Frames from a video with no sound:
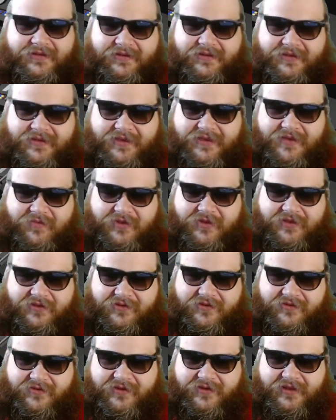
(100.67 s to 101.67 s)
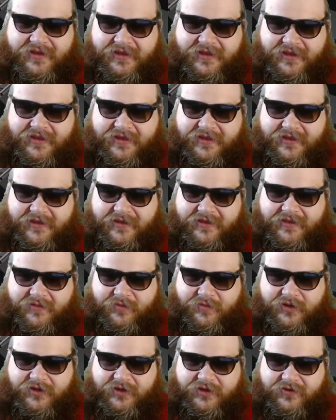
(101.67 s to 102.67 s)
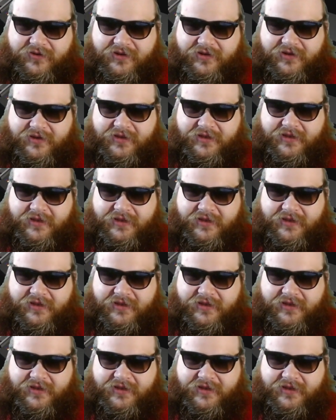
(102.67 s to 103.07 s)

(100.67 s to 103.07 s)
This episode is about